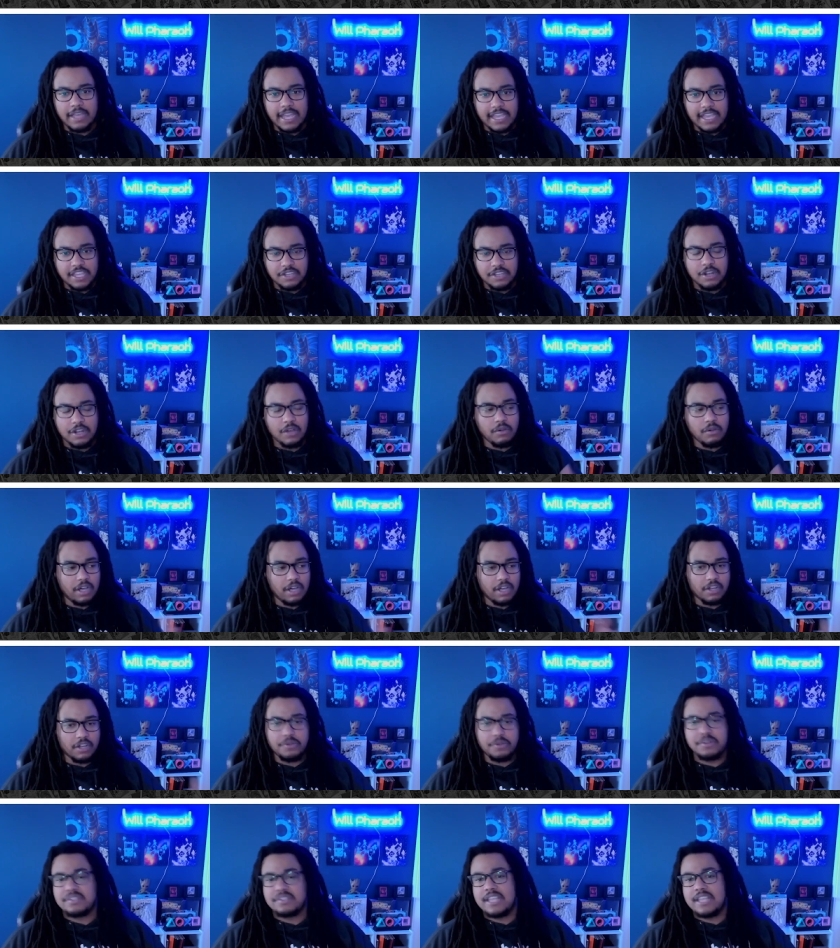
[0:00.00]
And, you know,
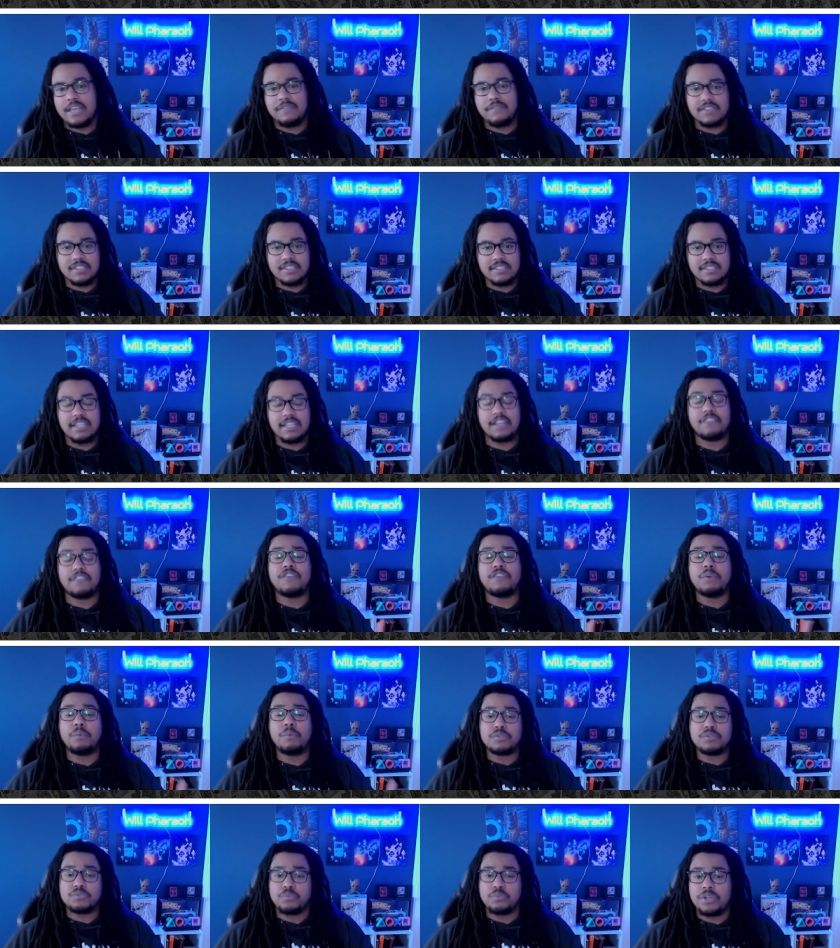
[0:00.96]
Chris Evans said if
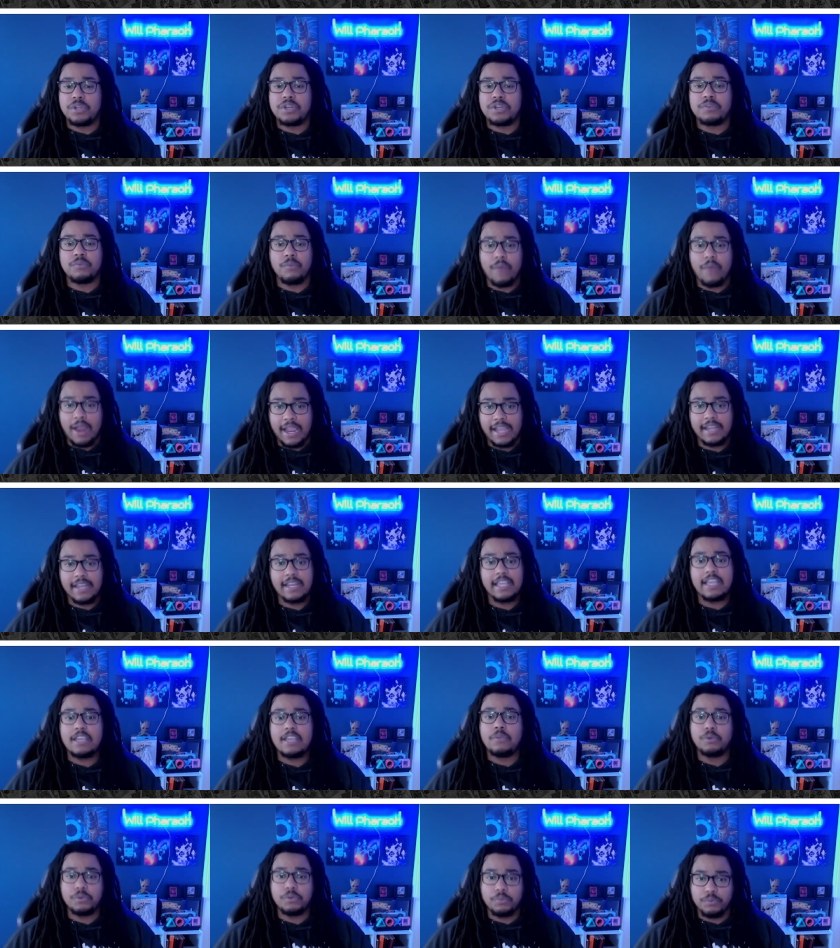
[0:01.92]
it was written right,
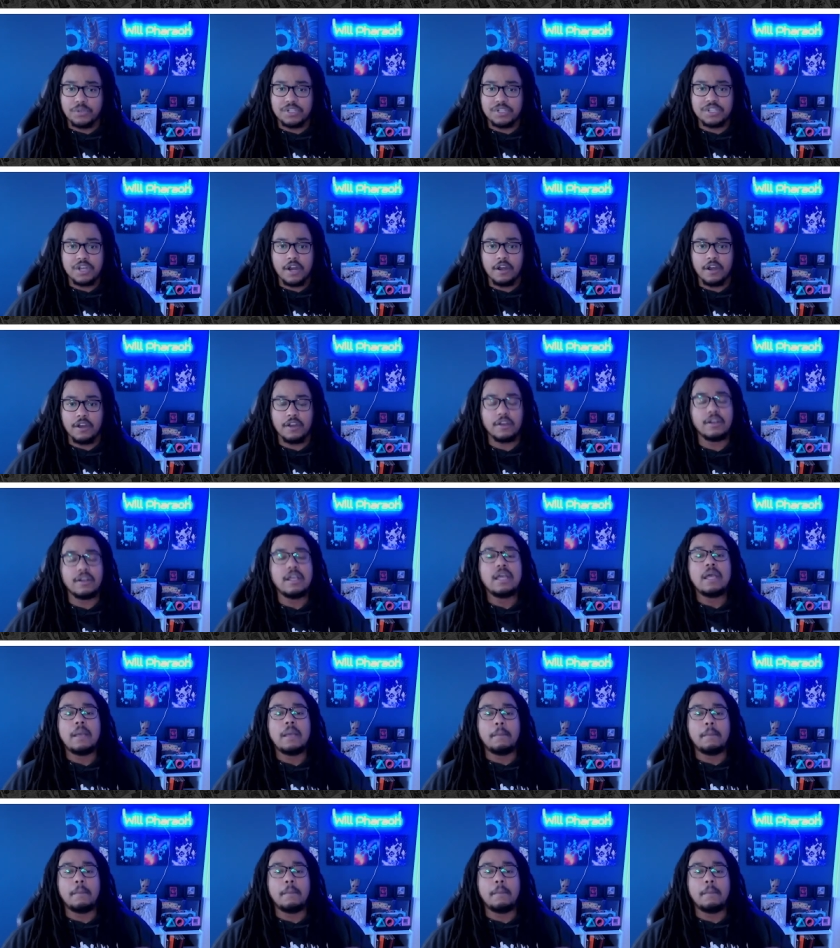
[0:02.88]
he would return.